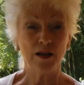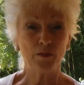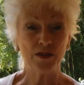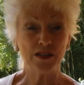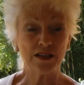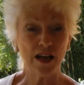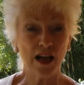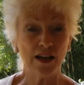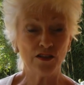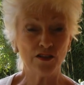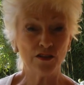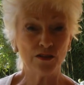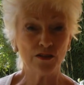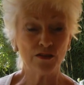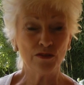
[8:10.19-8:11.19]
Beside
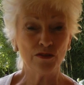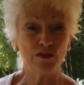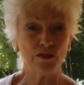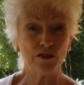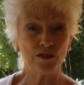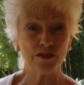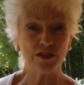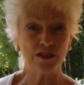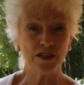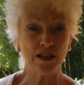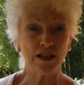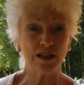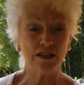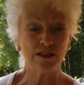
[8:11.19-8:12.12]
you, you'll see